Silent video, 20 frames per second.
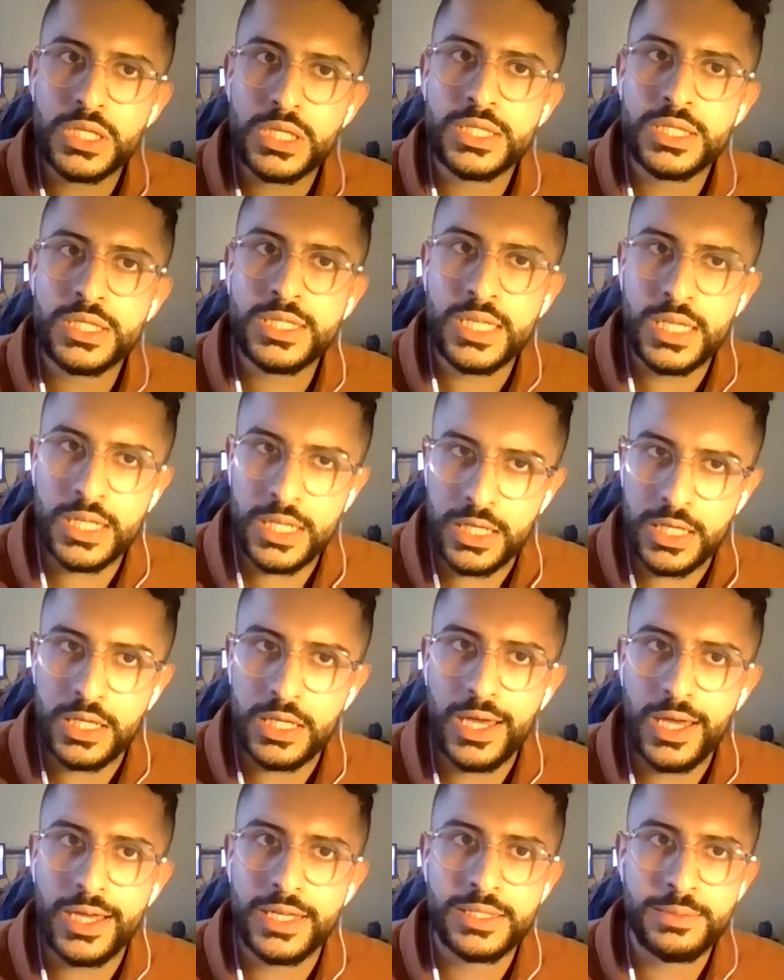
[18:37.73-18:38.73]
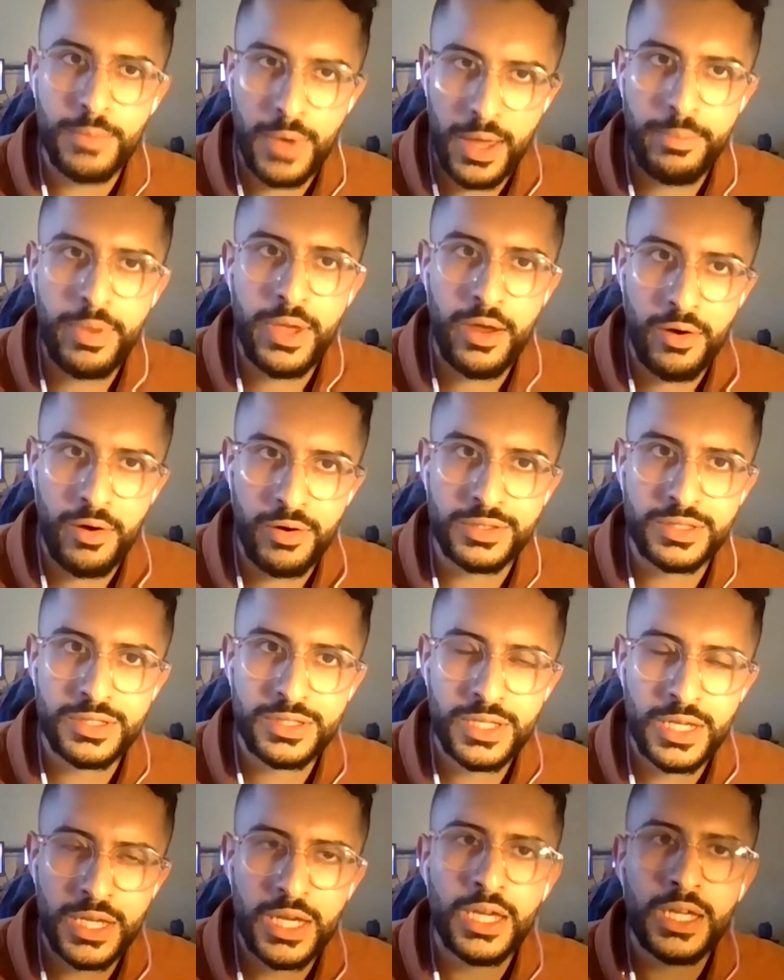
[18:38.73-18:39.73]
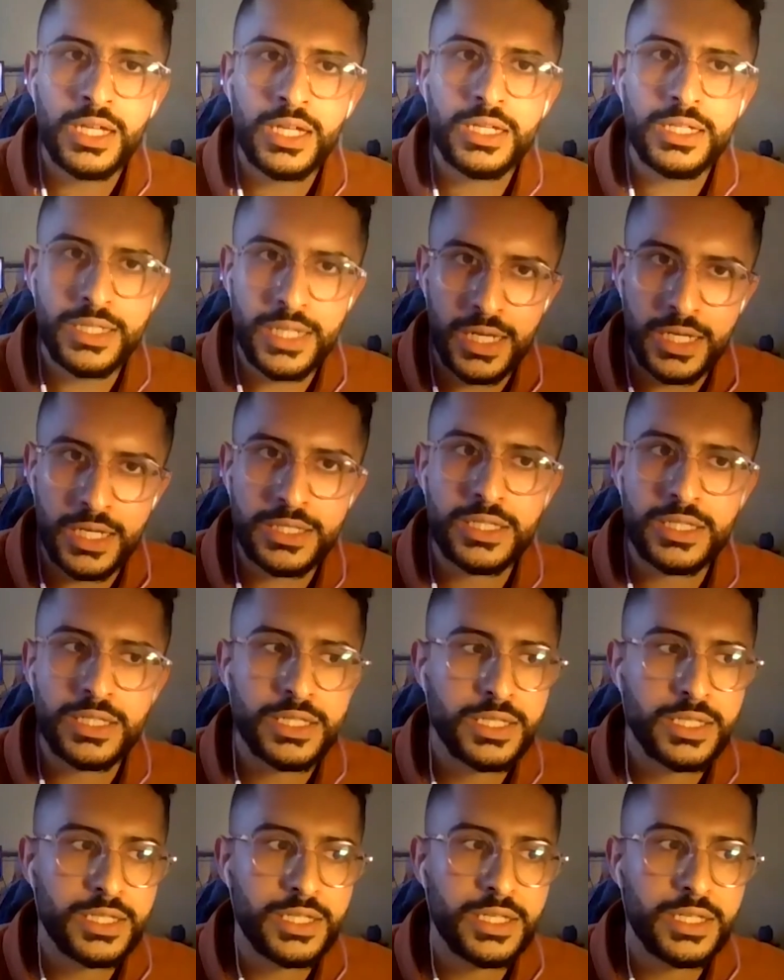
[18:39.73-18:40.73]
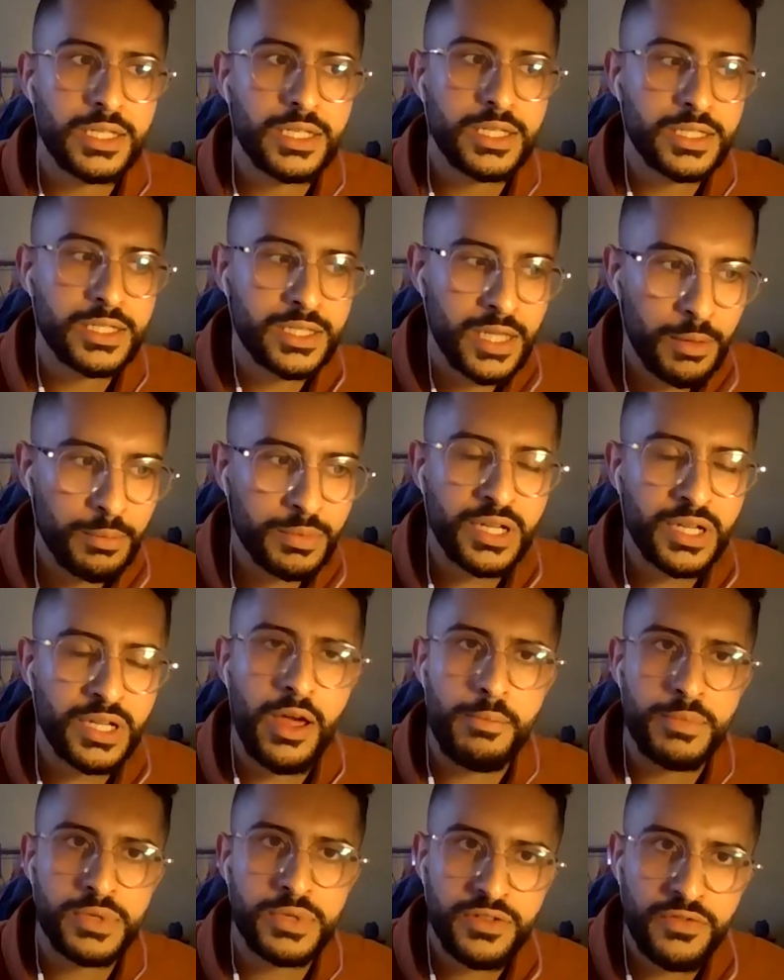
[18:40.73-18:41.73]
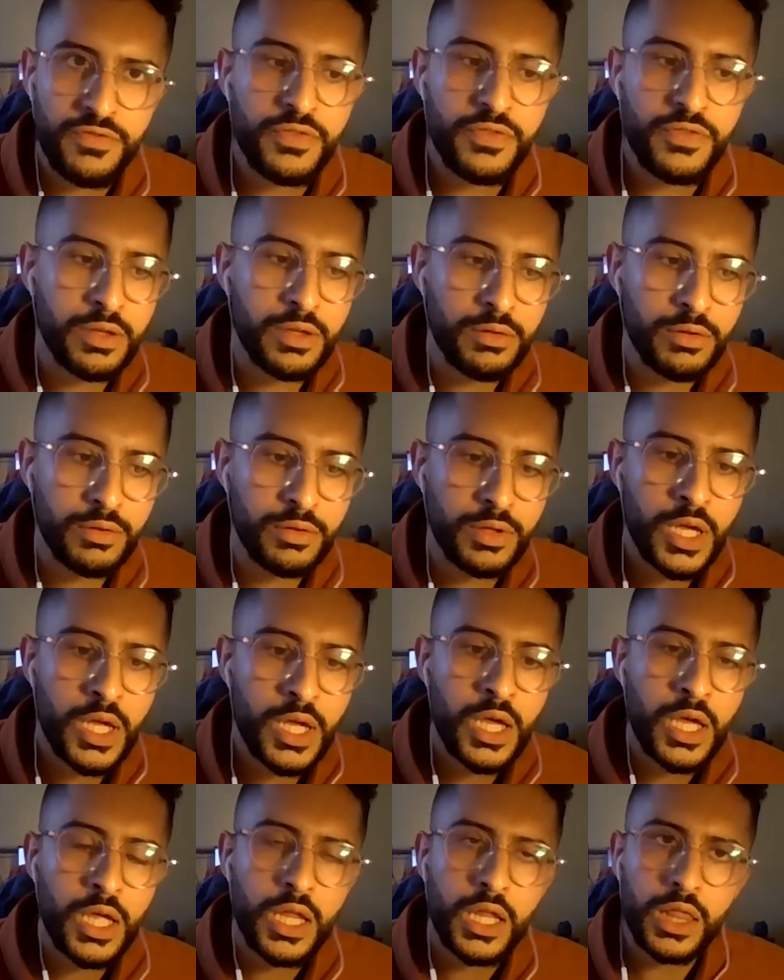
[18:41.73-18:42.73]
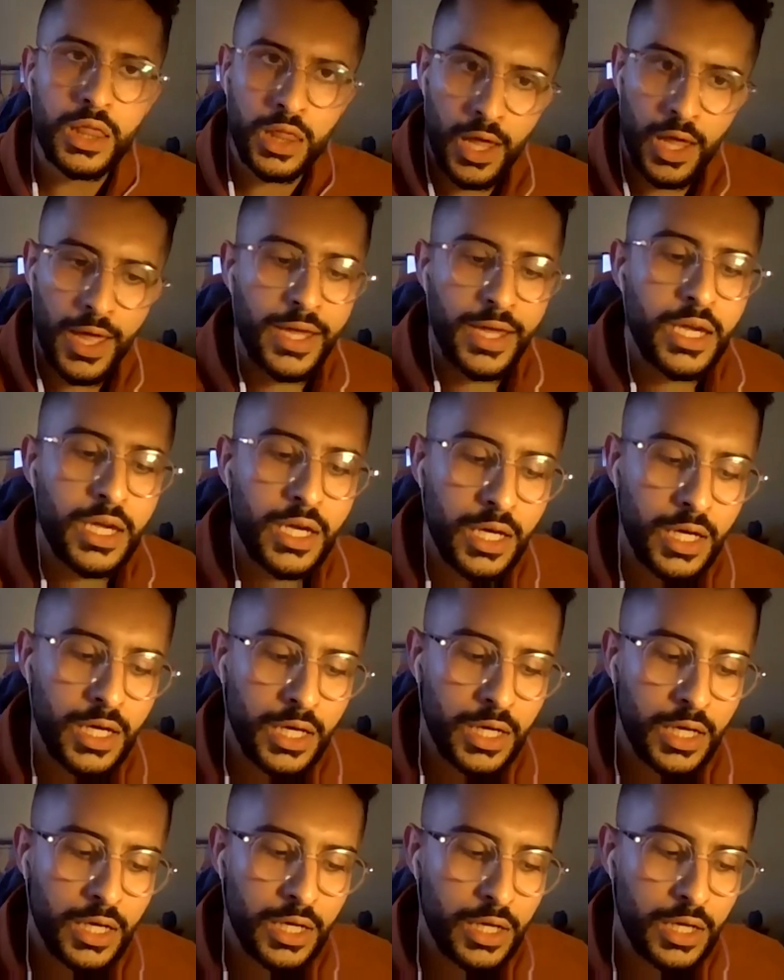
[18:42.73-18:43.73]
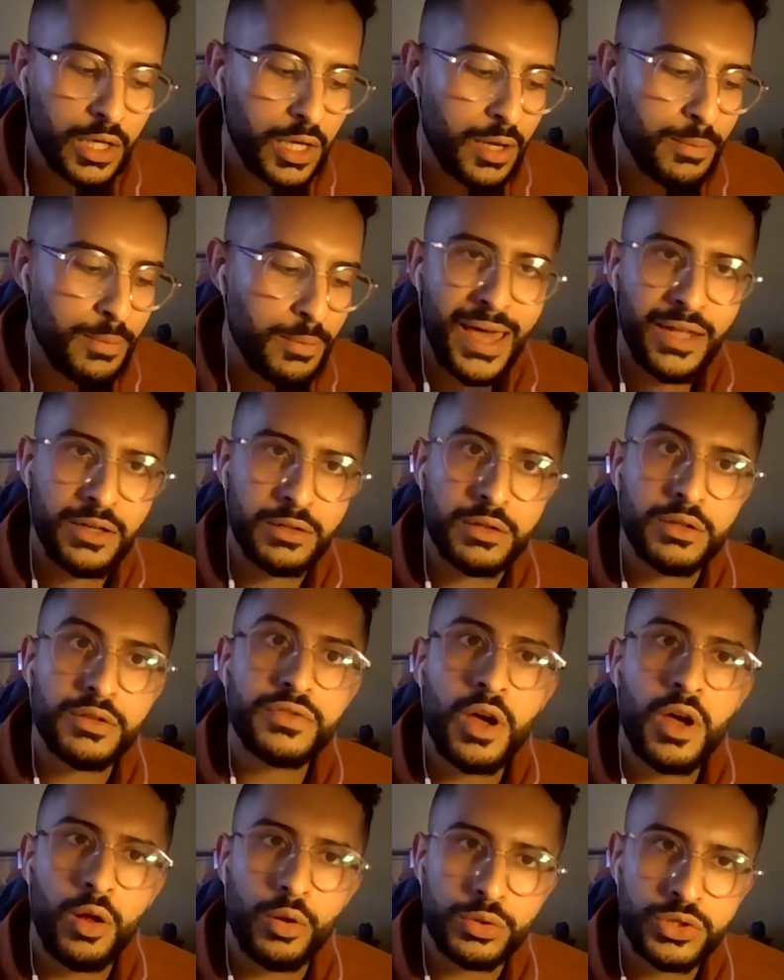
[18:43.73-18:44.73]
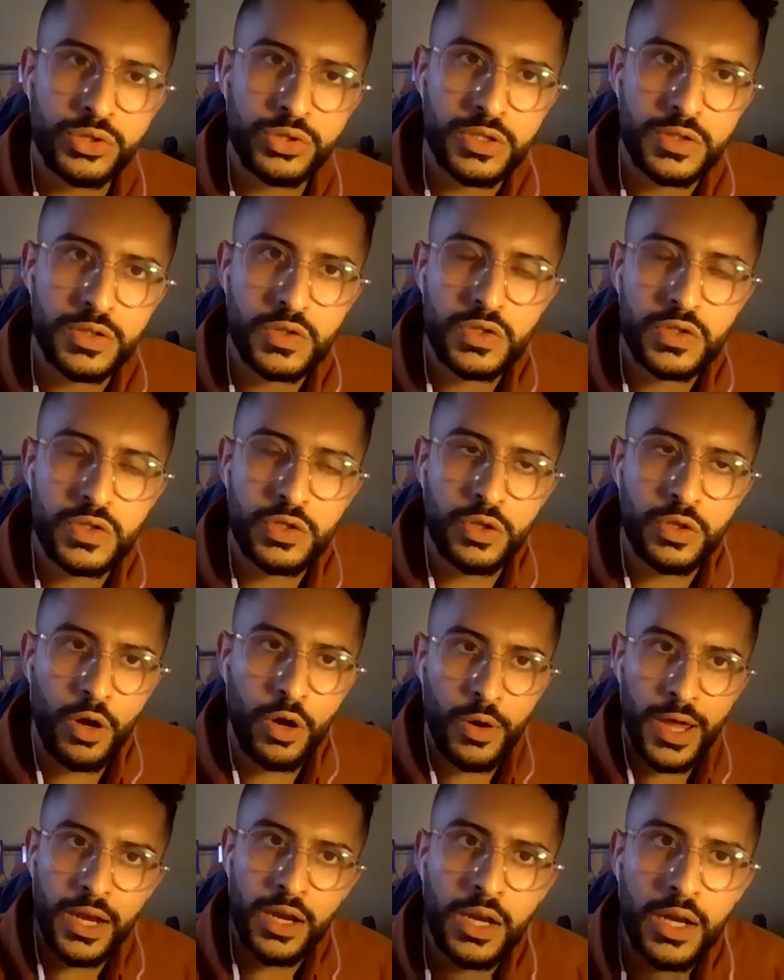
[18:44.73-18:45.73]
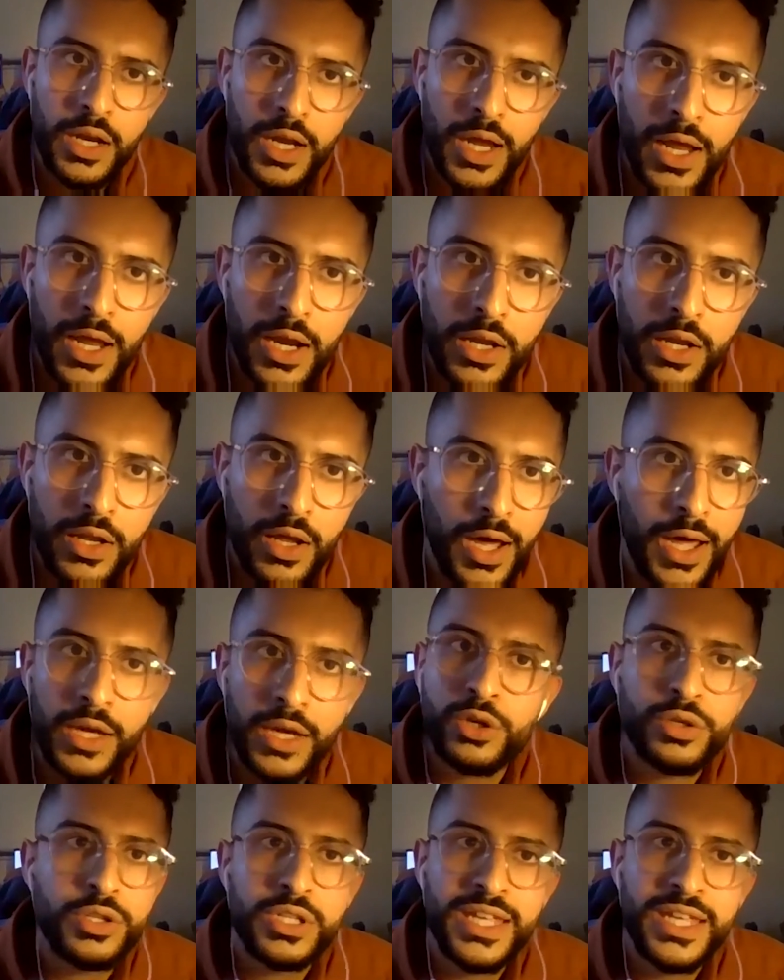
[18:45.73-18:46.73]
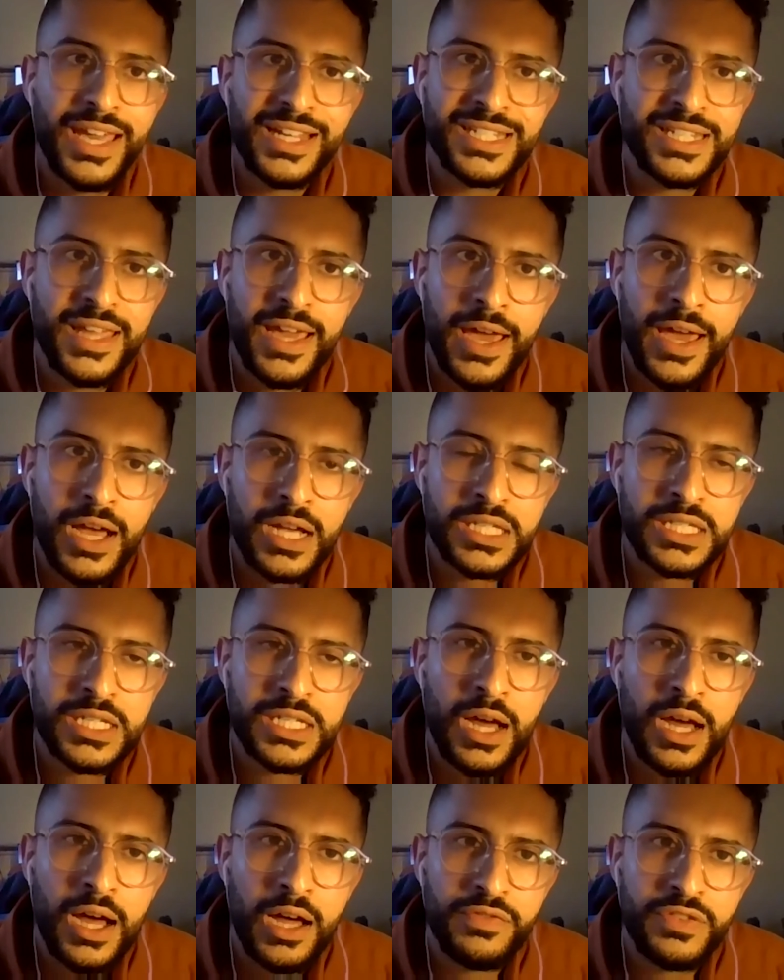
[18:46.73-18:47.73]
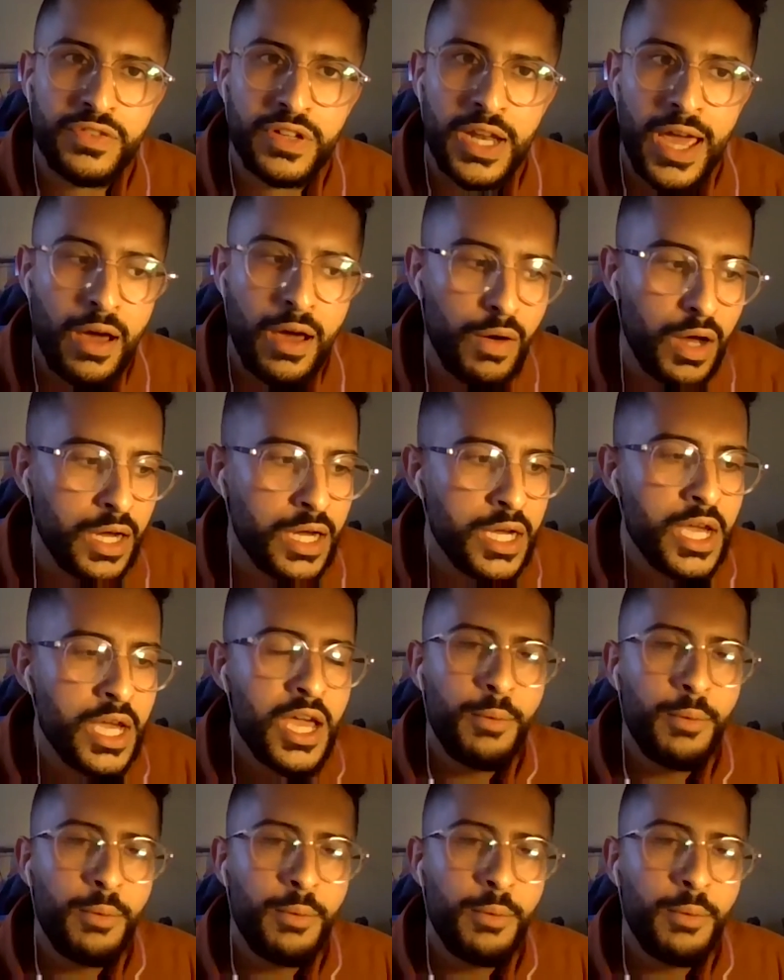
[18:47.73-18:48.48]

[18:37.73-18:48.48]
city as my parents does sometimes feel like a battle of cultures, and I could get to their house in half an hour.